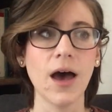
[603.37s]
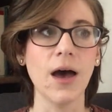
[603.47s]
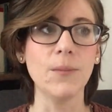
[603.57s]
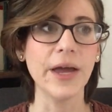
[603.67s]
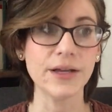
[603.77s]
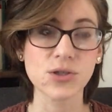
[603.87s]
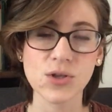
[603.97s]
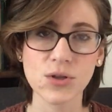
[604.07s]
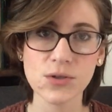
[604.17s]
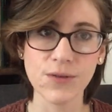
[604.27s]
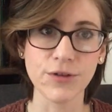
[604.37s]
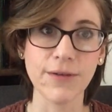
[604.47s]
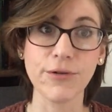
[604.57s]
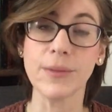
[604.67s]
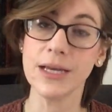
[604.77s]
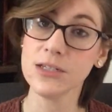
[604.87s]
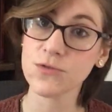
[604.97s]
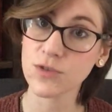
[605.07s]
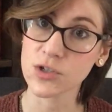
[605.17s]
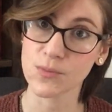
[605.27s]
um, exclusively from his
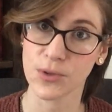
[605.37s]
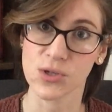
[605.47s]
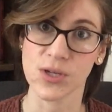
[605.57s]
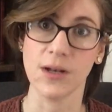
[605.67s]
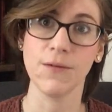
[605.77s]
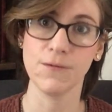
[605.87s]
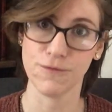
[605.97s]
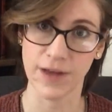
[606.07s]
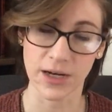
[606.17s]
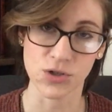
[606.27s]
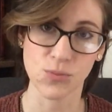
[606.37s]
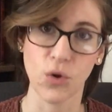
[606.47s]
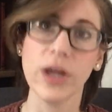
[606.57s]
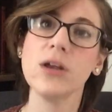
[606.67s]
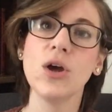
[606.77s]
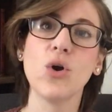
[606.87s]
first person vantage point,